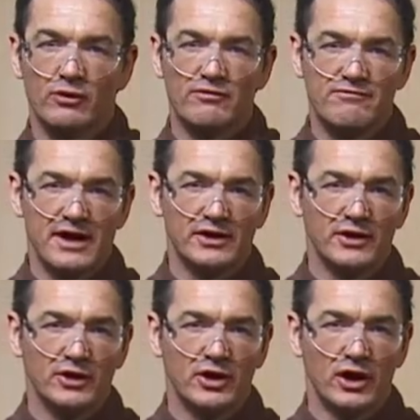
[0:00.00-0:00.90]
or affecting
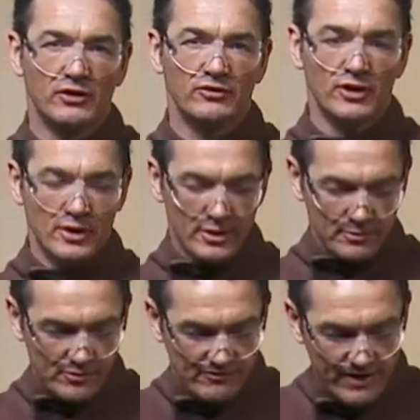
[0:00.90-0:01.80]
the cut,
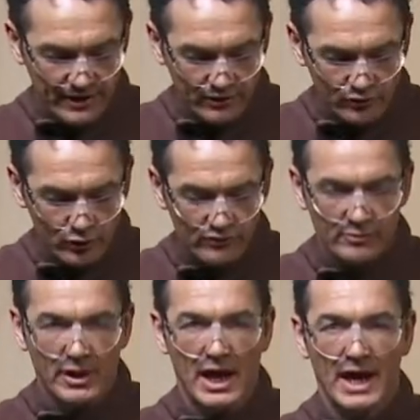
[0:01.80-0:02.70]
preventing the tool from
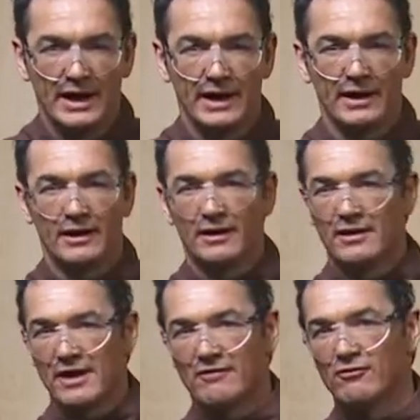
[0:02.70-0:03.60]
gliding,
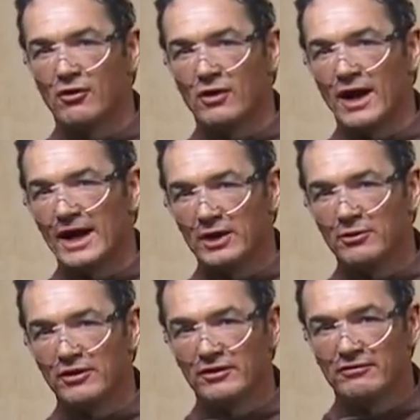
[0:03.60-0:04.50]
therefore I end up
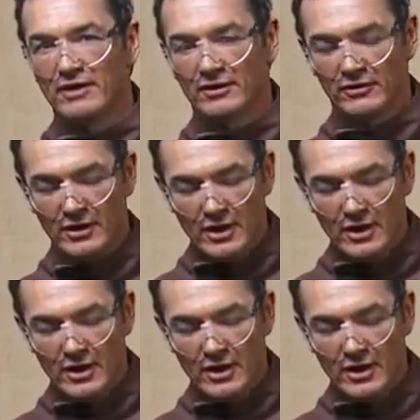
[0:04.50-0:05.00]
with a defect.